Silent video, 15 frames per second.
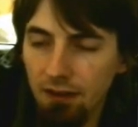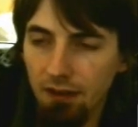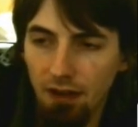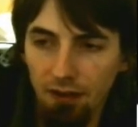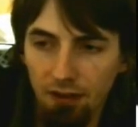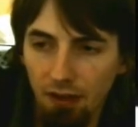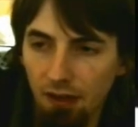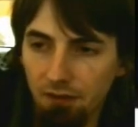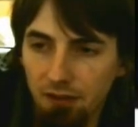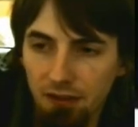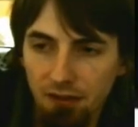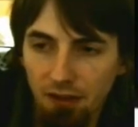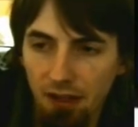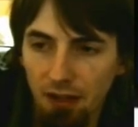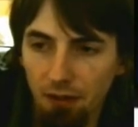I love
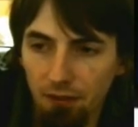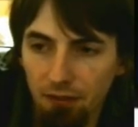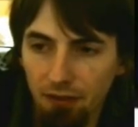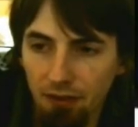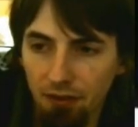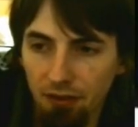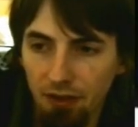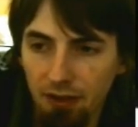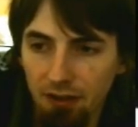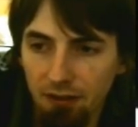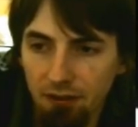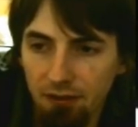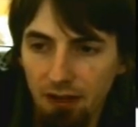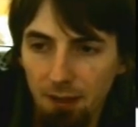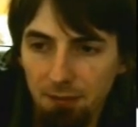just like going through there and looking at the
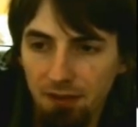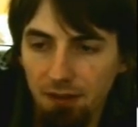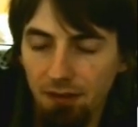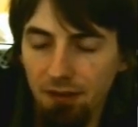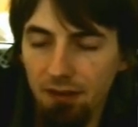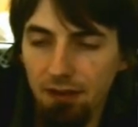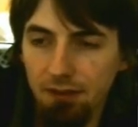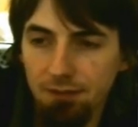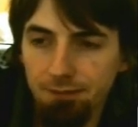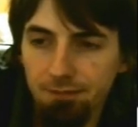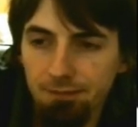shops and everything.